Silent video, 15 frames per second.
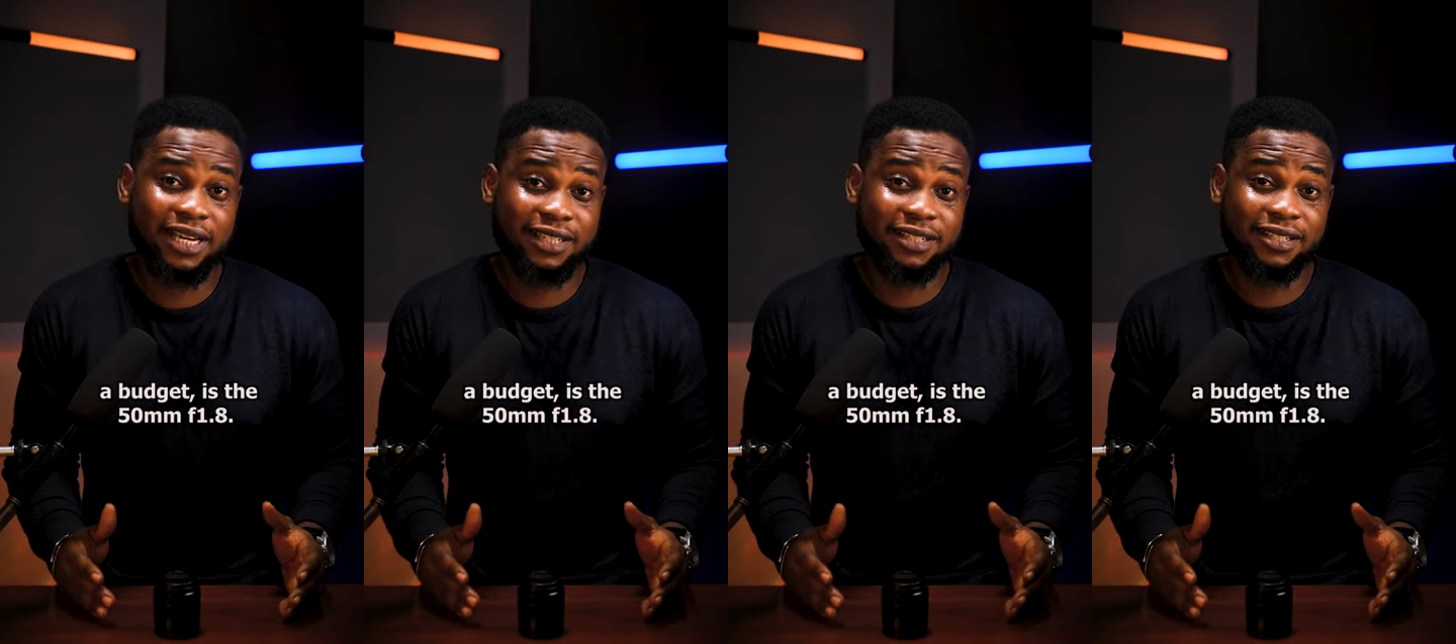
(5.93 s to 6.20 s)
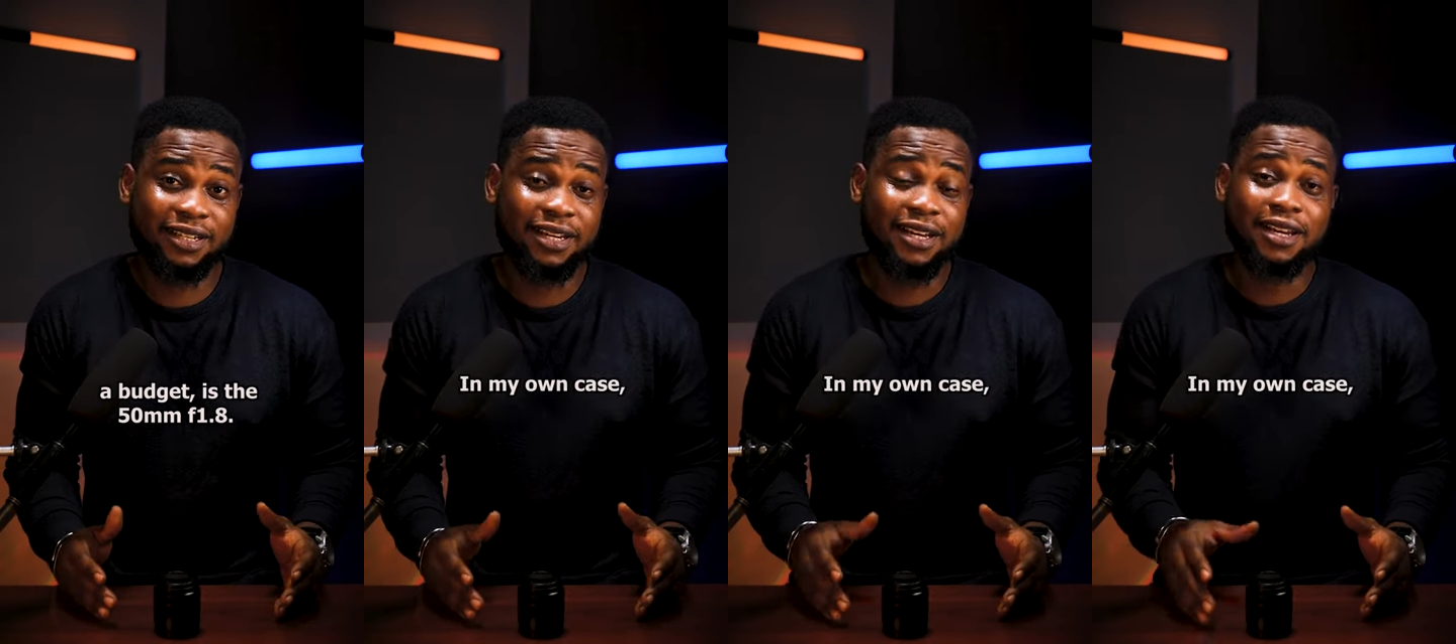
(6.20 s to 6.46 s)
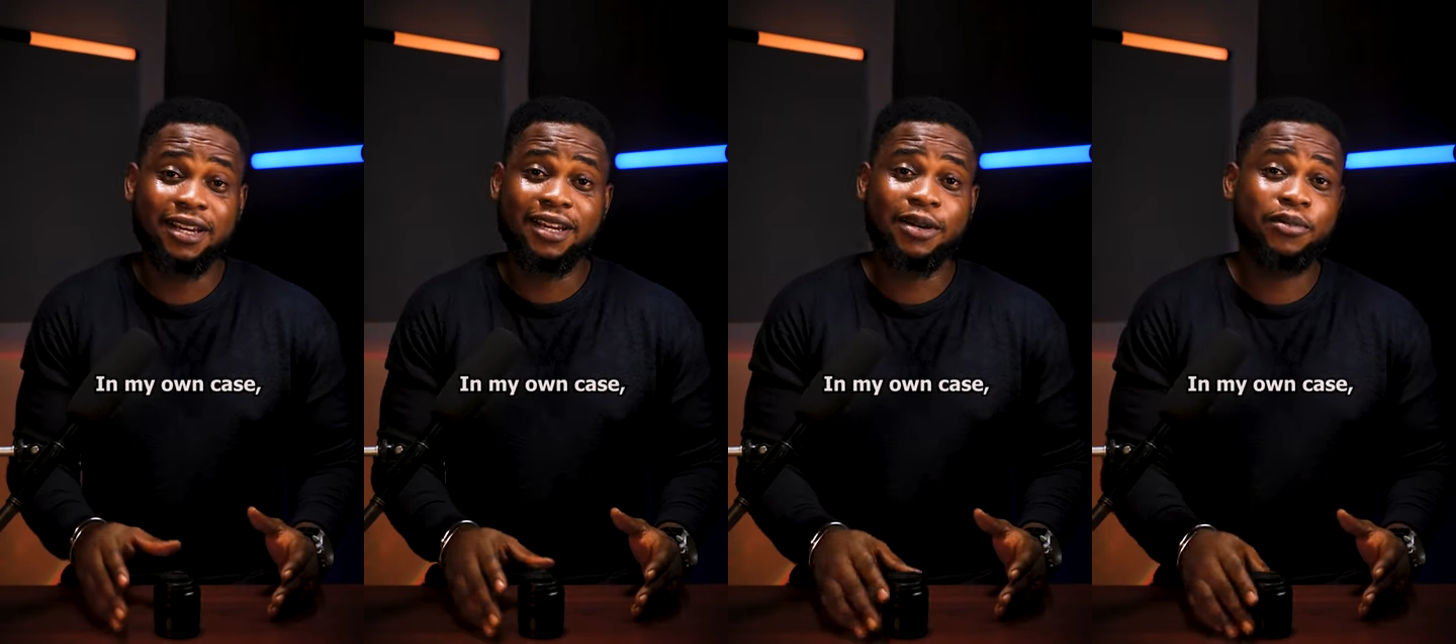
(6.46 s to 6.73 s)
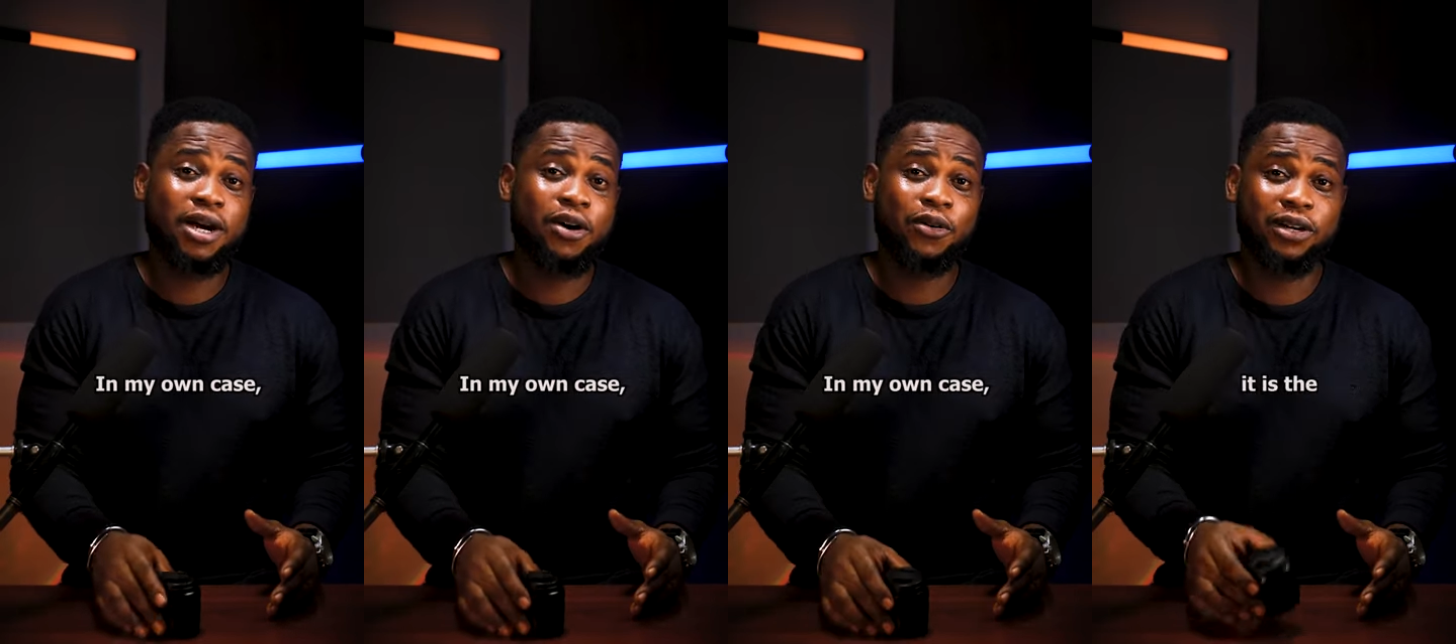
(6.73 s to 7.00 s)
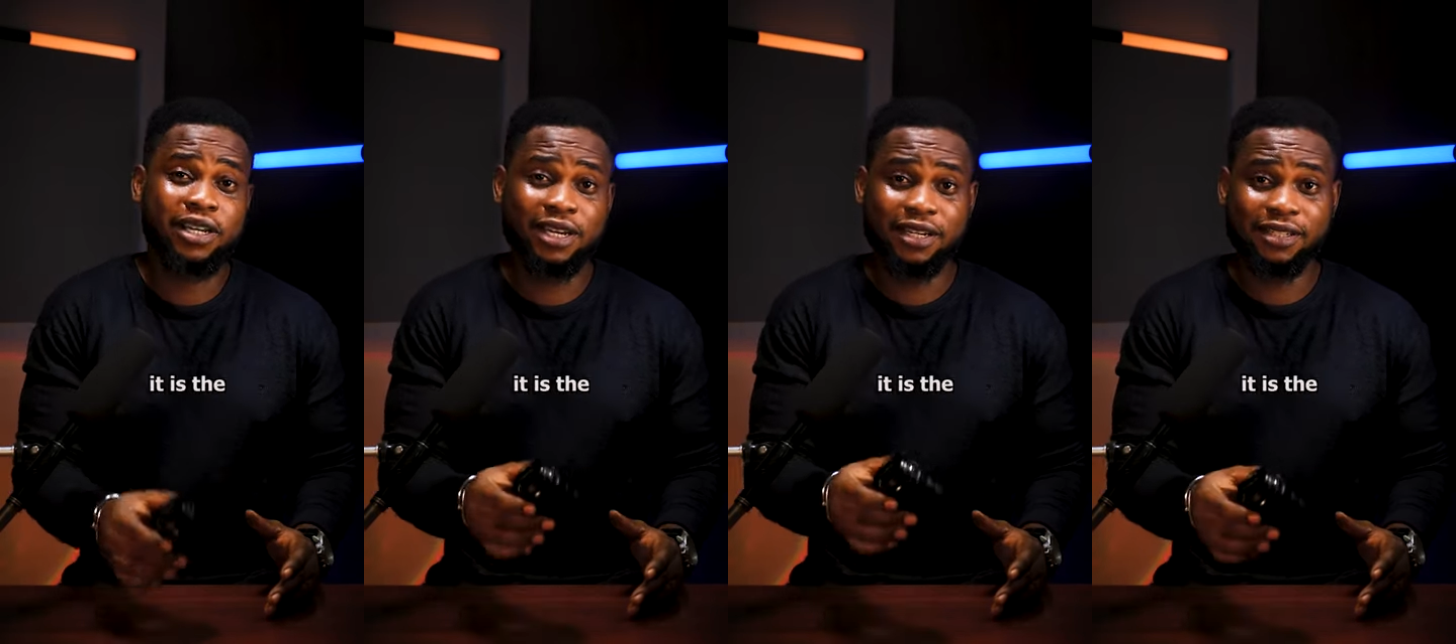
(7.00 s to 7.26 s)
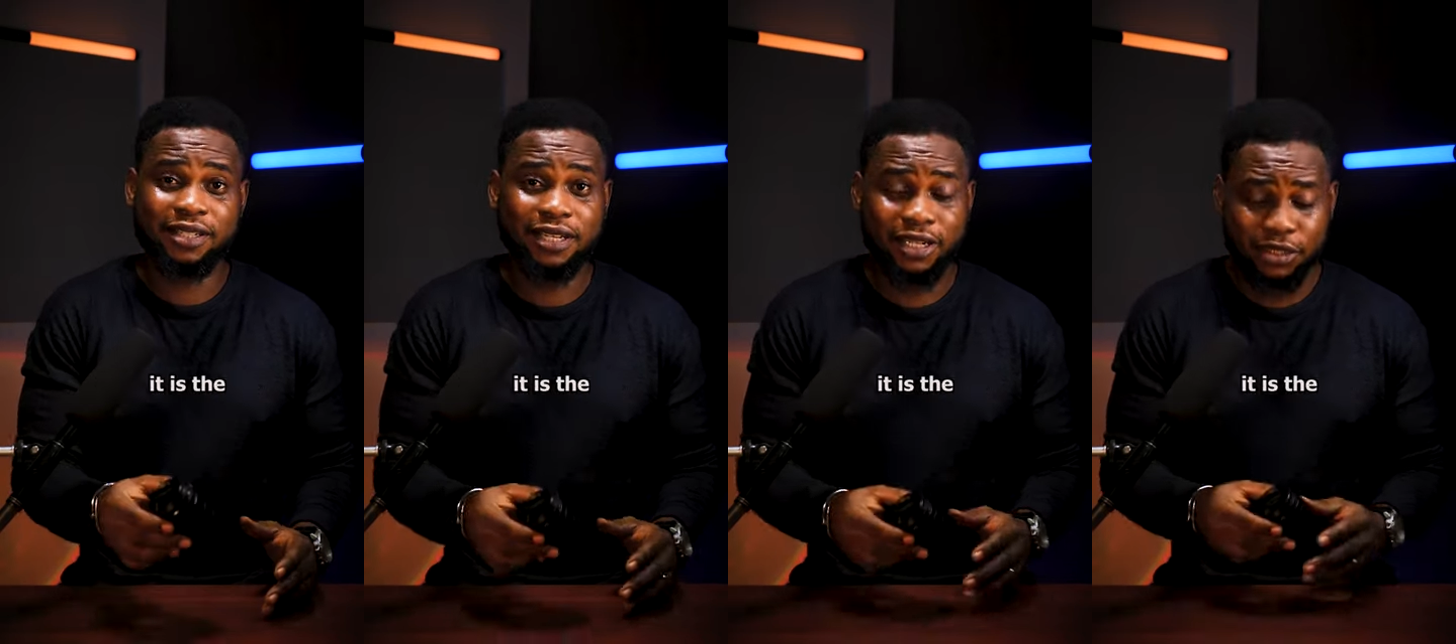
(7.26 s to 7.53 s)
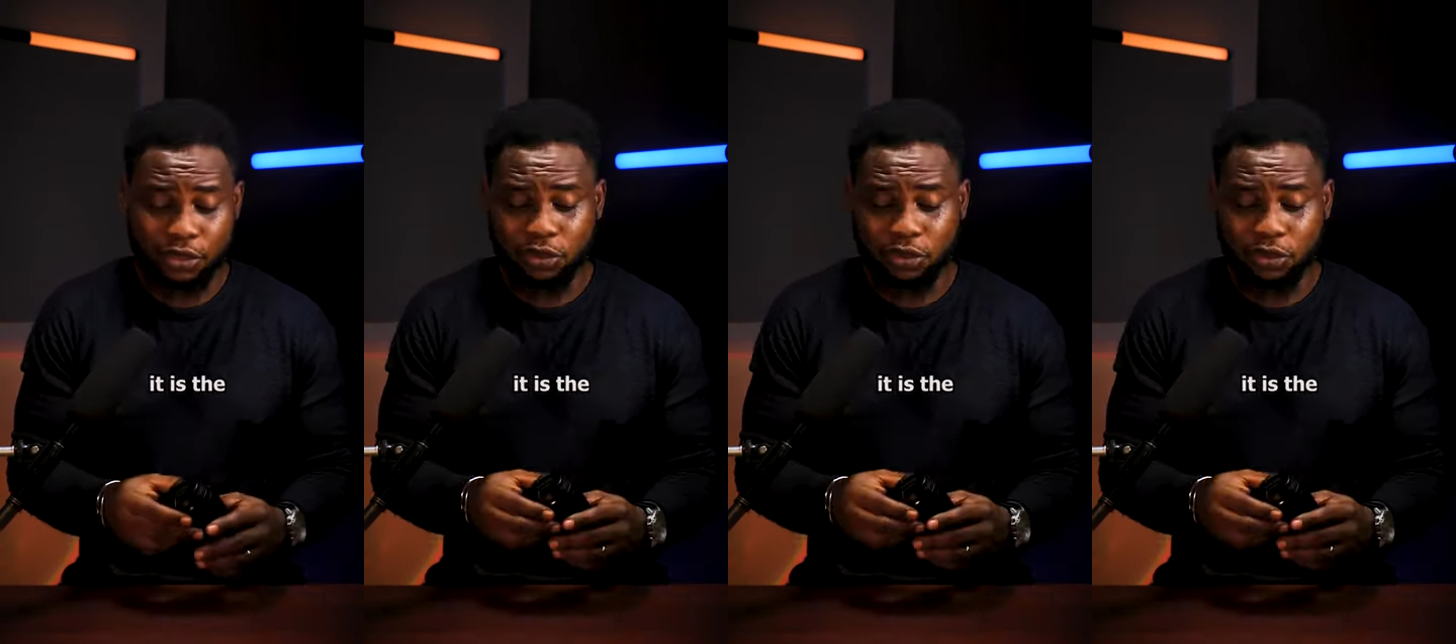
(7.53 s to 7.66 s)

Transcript: eight. In my own case, it is